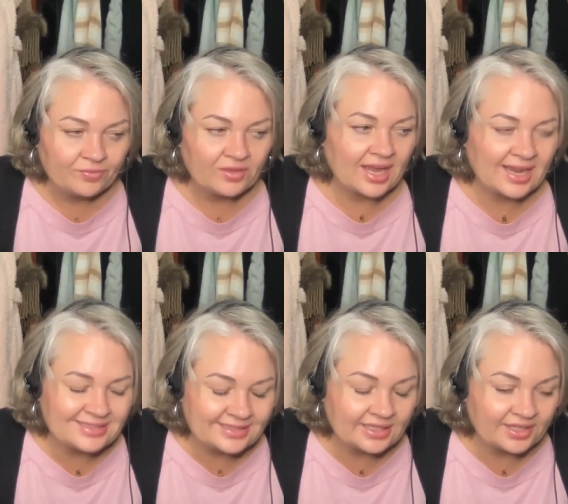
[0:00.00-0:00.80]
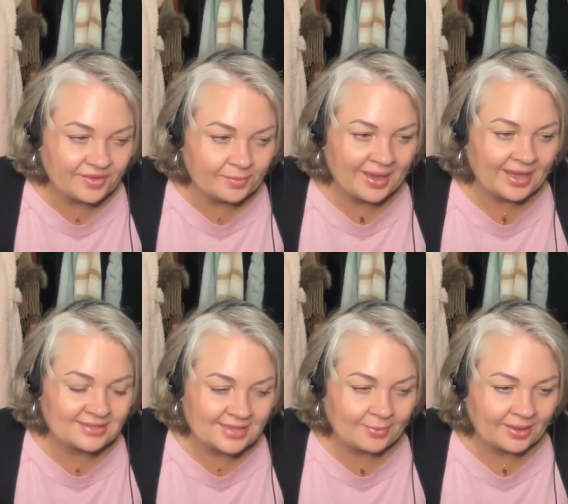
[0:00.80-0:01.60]
the idea of a
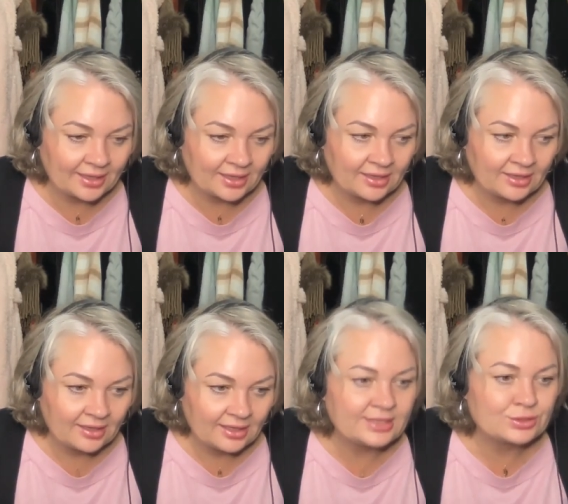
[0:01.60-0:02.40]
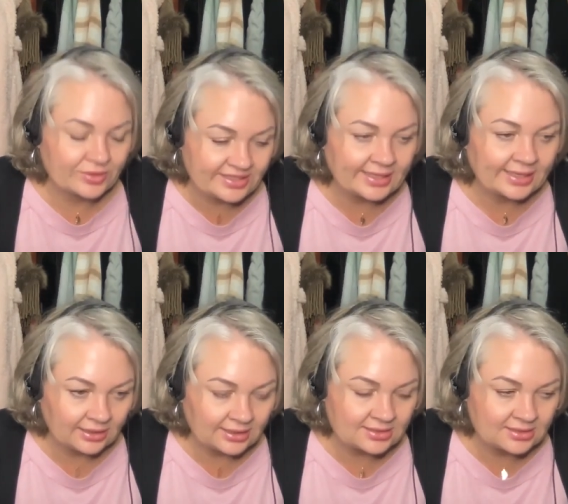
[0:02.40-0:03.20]
pandemic is
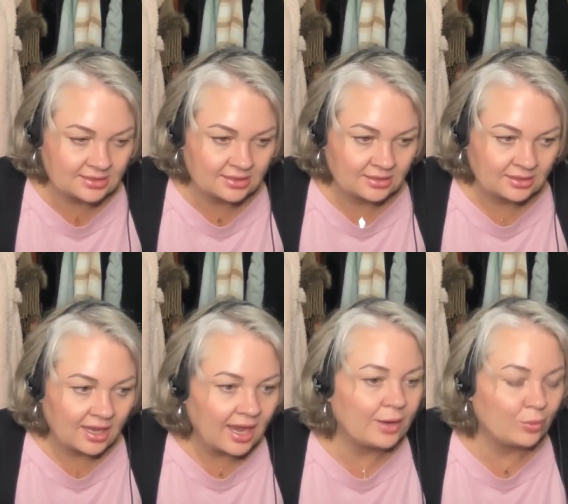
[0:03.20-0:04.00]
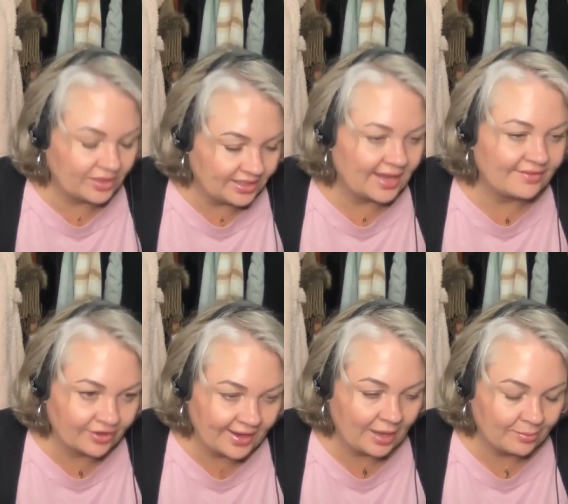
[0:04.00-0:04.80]
ridiculous and would
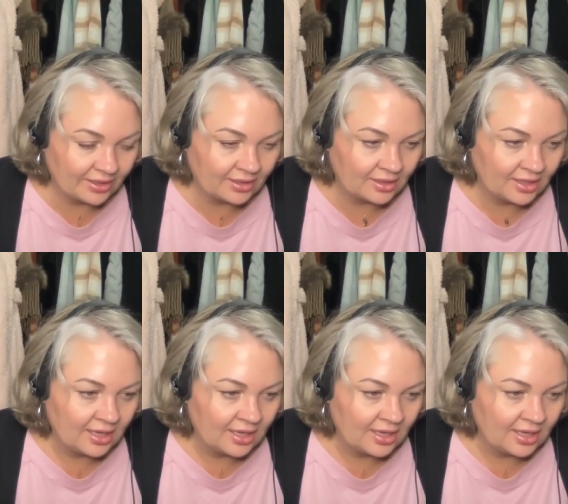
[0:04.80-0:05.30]
never happen,